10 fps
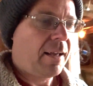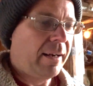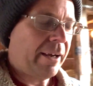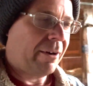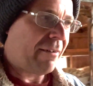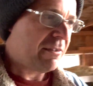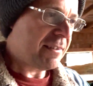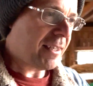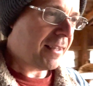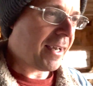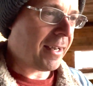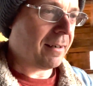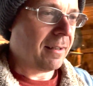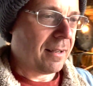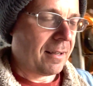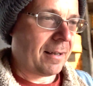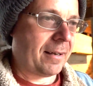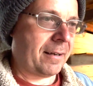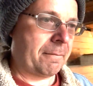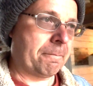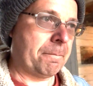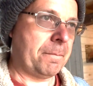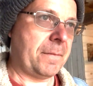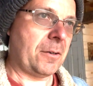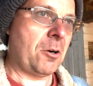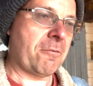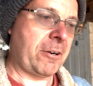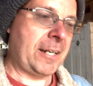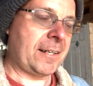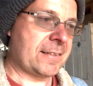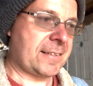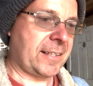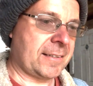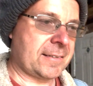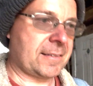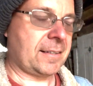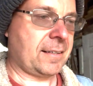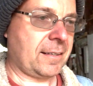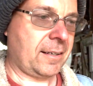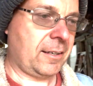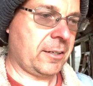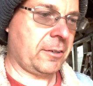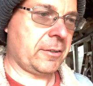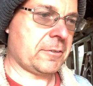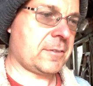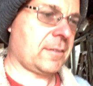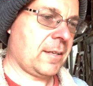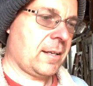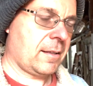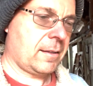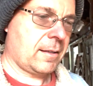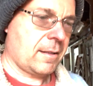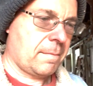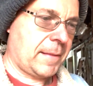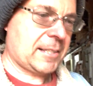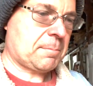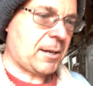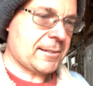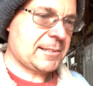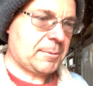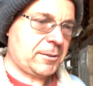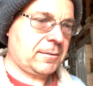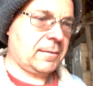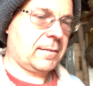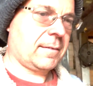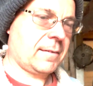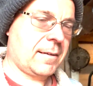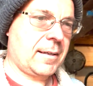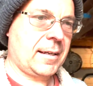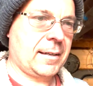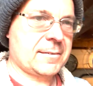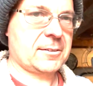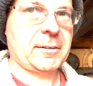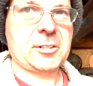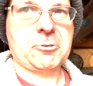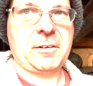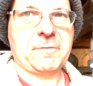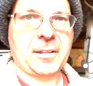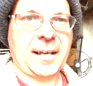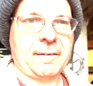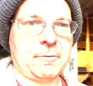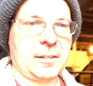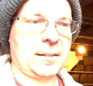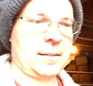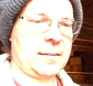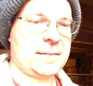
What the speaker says: Now, having said that, the overeating disease, that's possible, and so I treat for that with the